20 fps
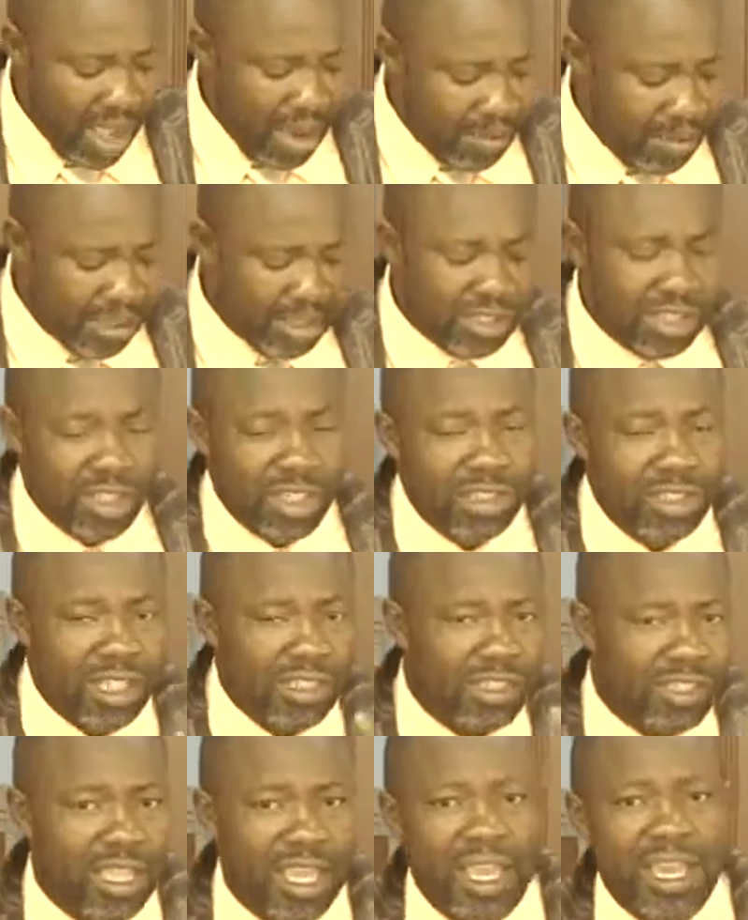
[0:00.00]
But it's not
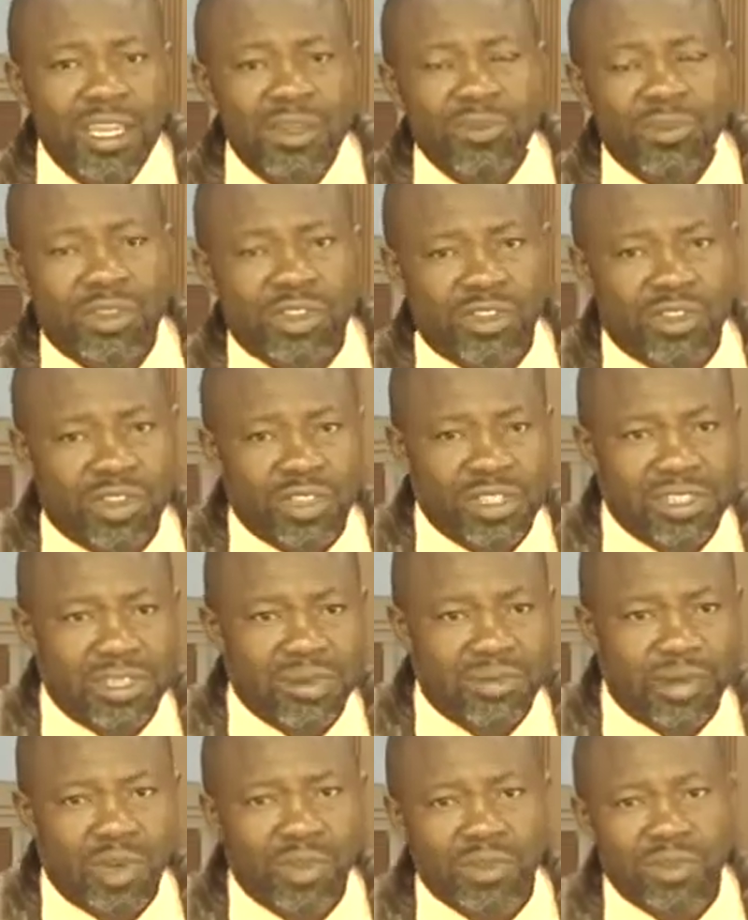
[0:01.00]
just the end we're studying
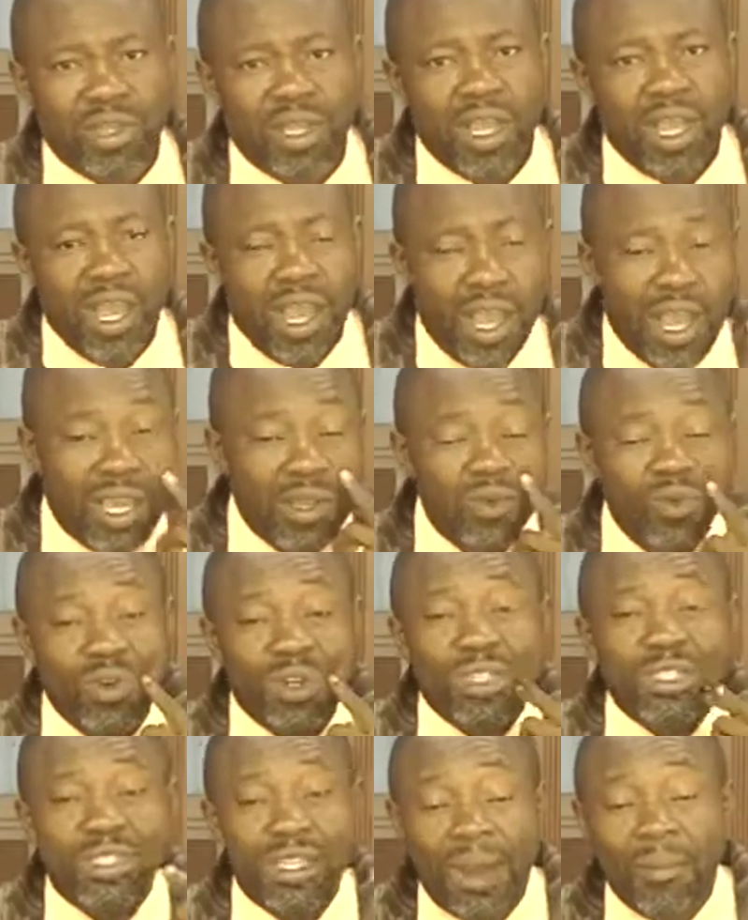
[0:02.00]
about and
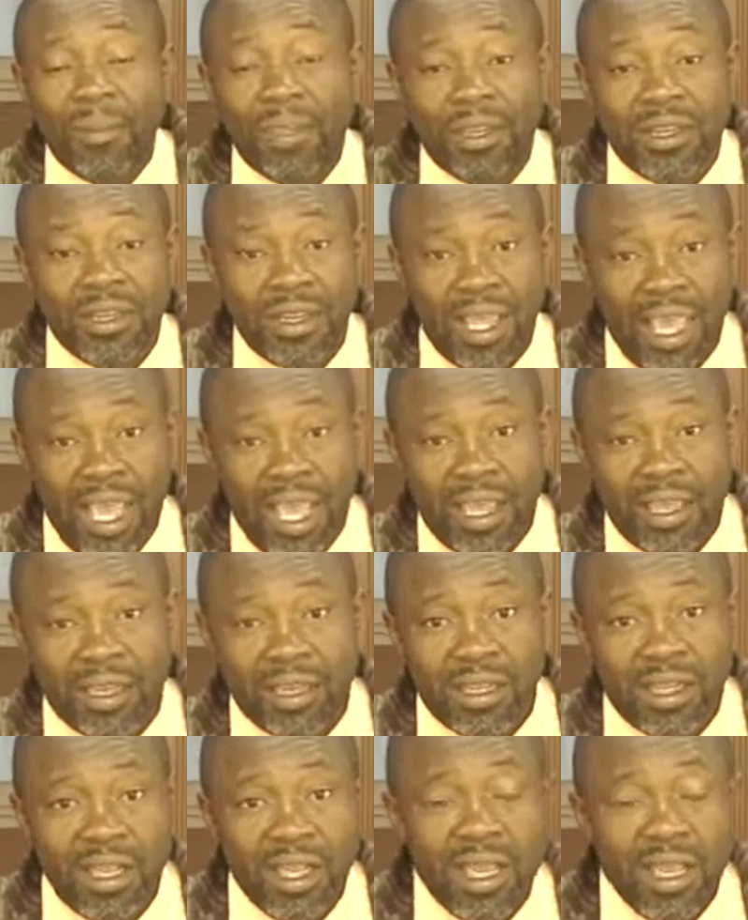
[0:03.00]
what is happening in the
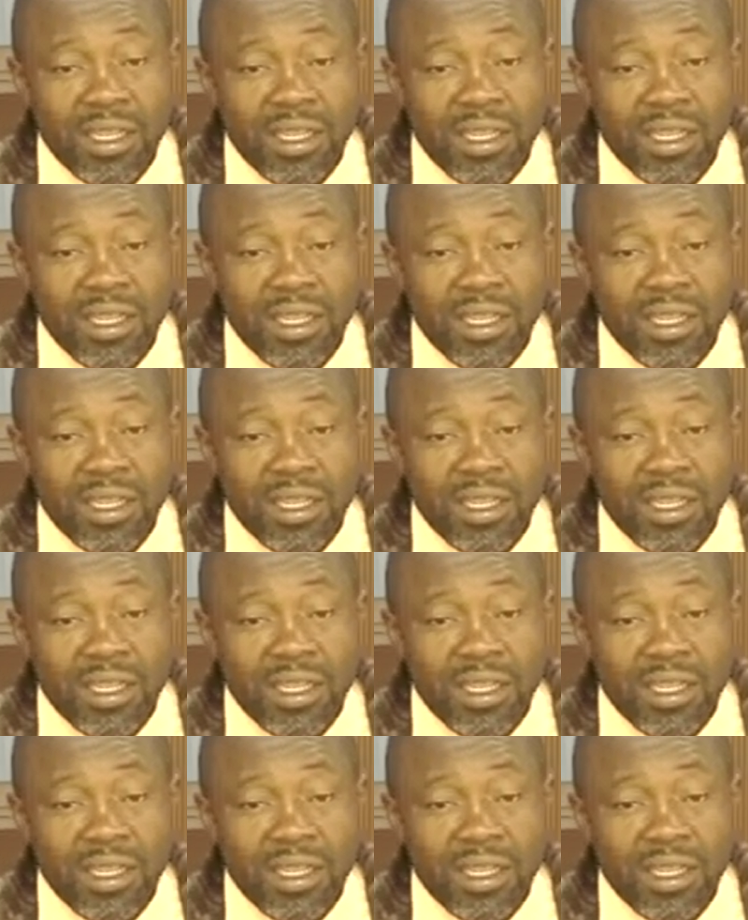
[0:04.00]
end.